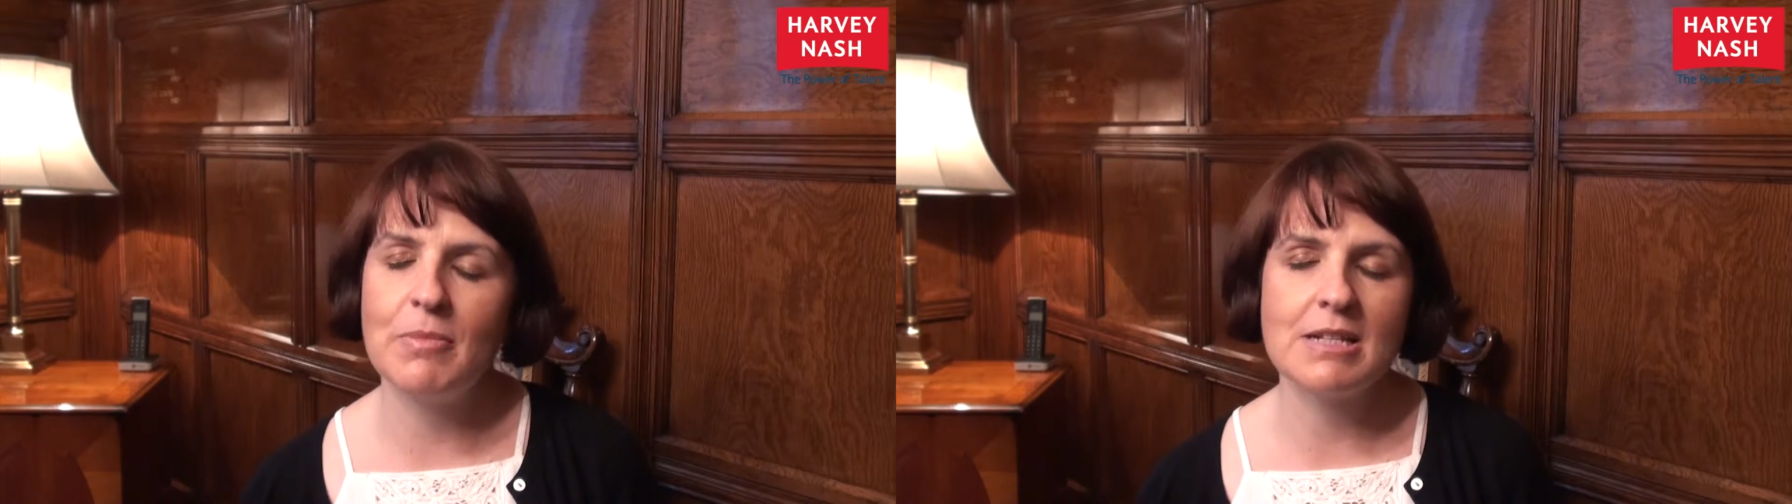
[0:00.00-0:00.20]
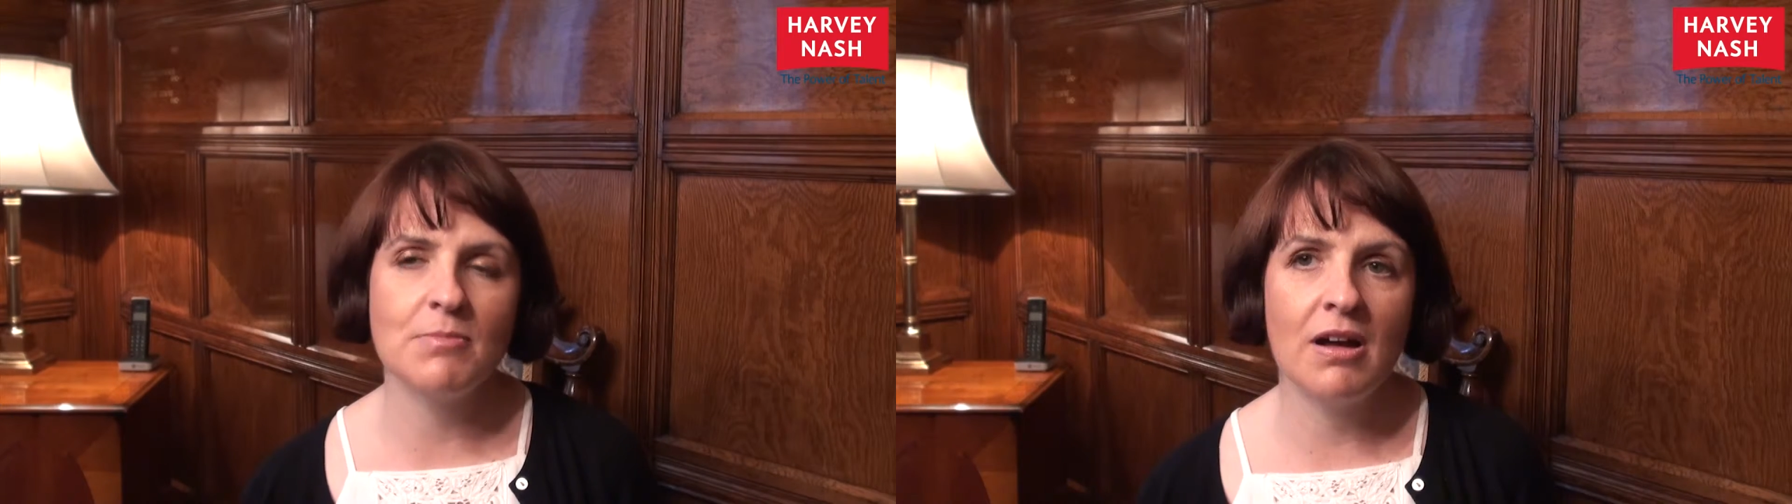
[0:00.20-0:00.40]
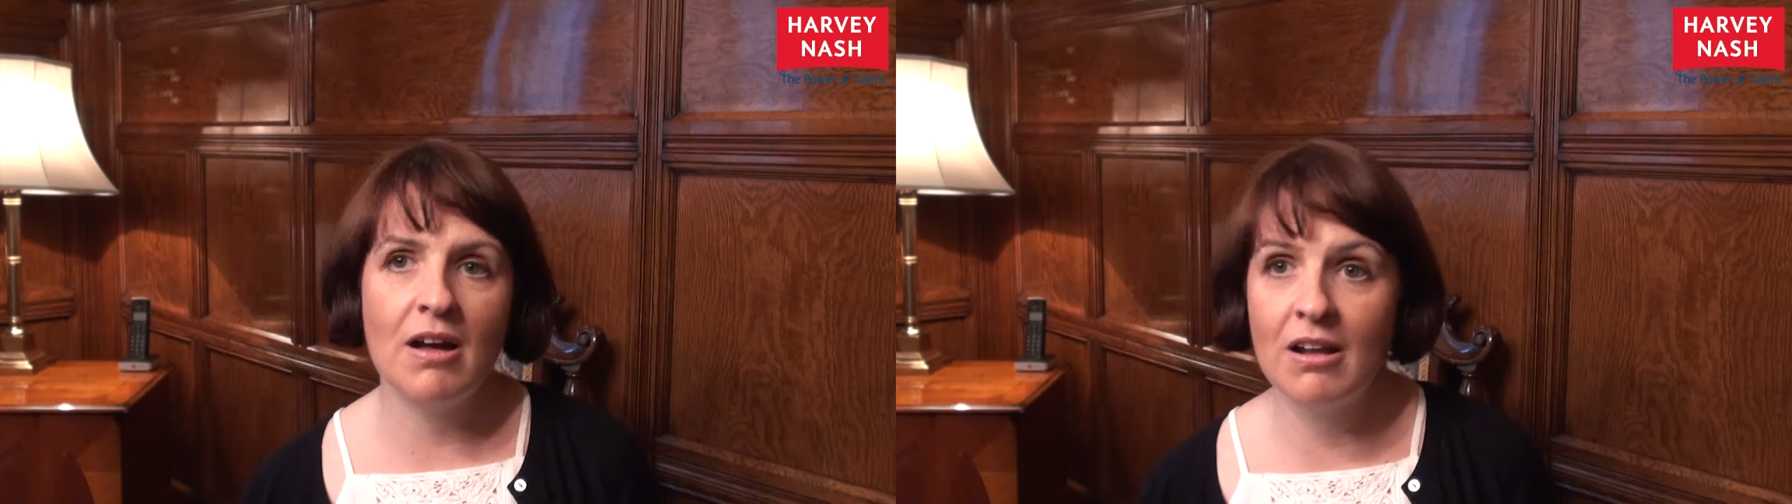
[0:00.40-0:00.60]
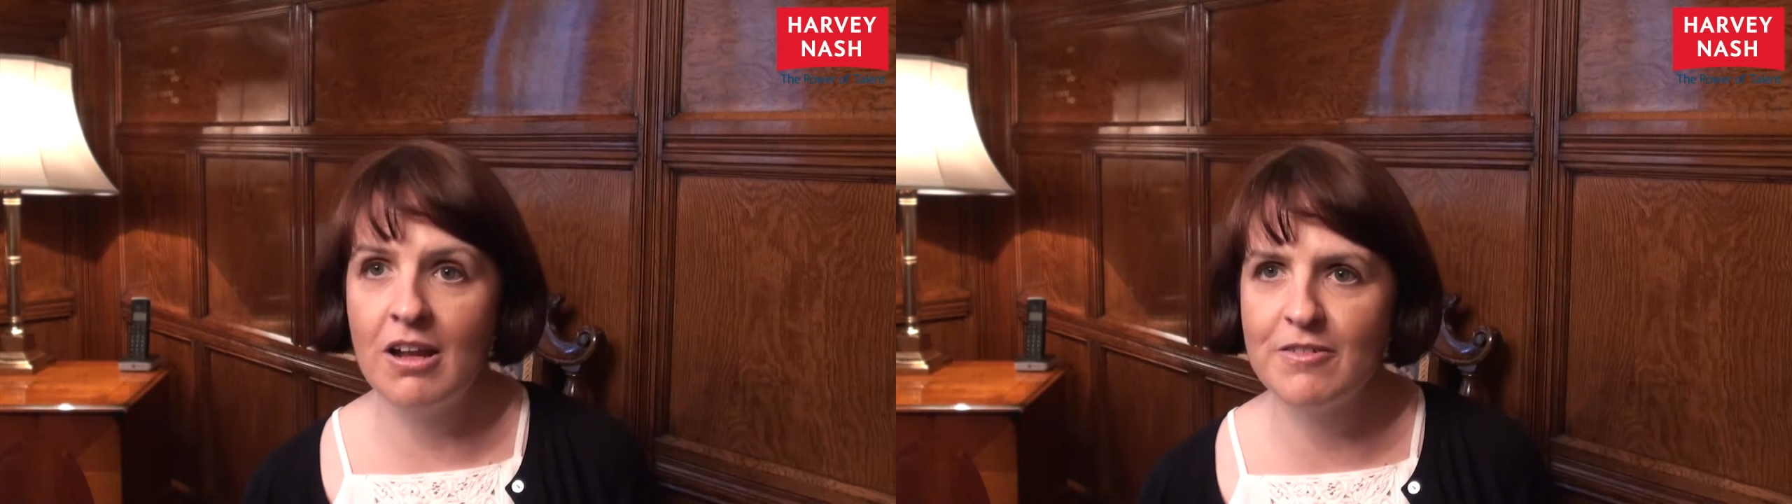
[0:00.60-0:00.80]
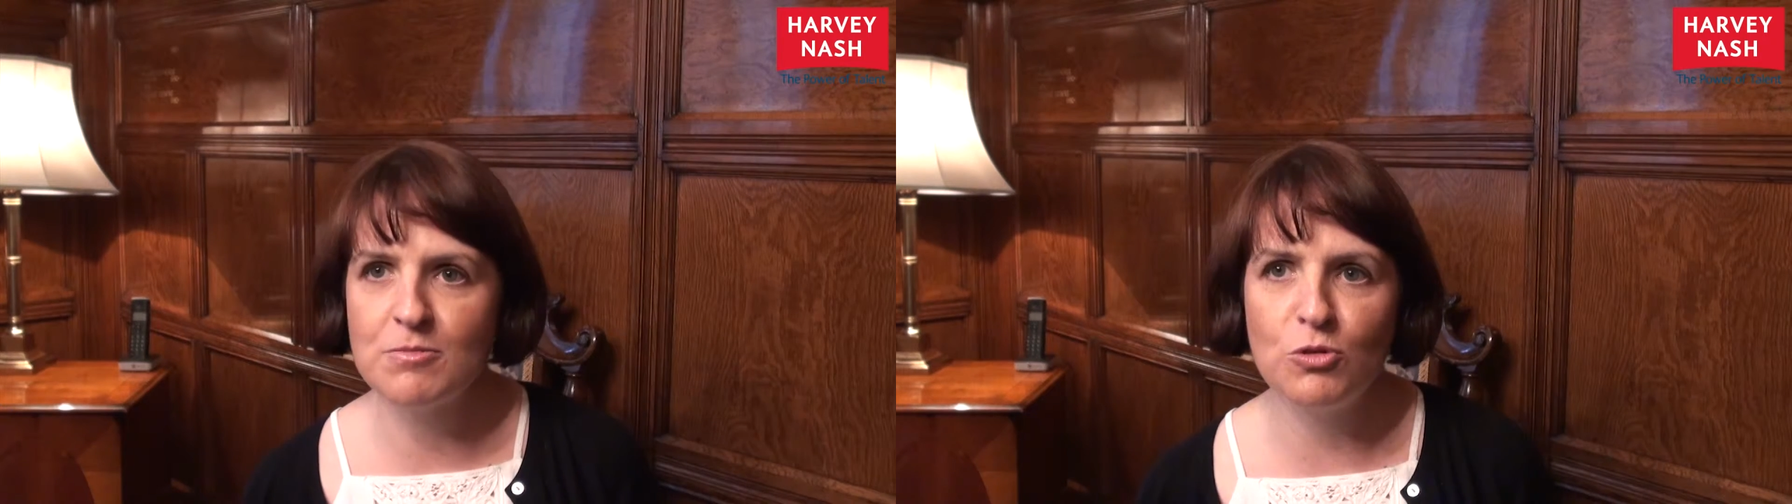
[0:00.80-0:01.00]
makes our
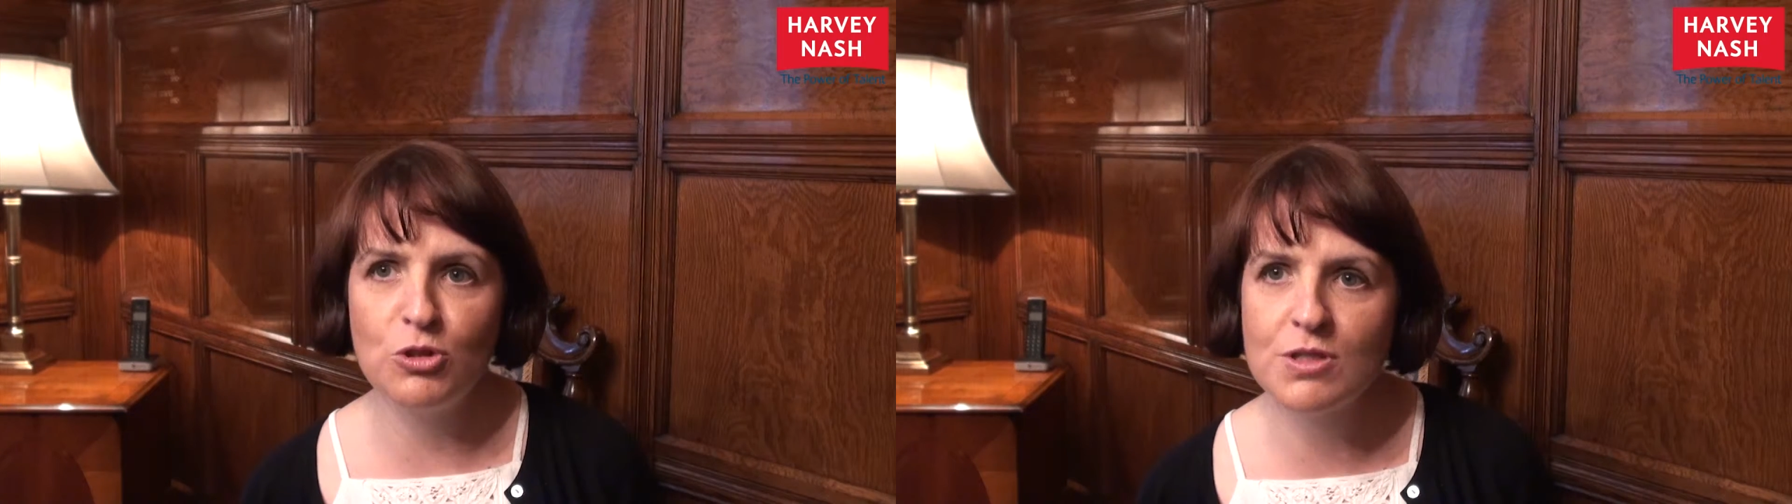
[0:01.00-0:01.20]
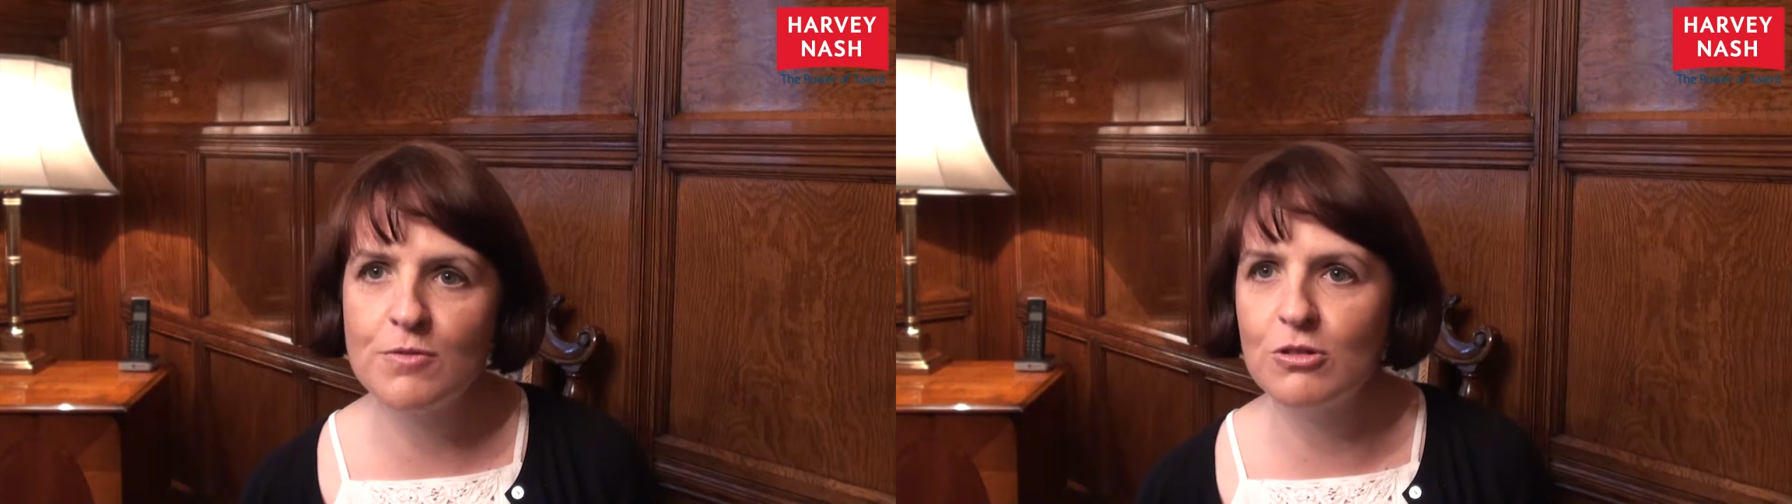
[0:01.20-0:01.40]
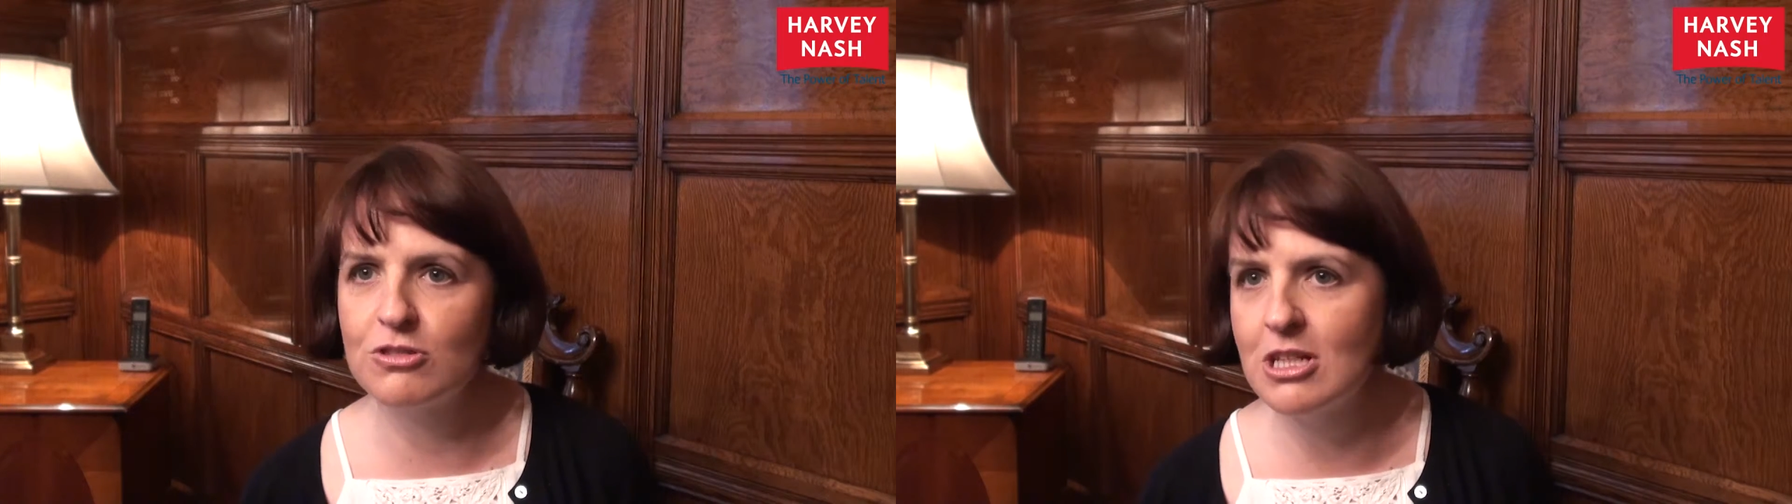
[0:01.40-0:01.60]
lives more useful,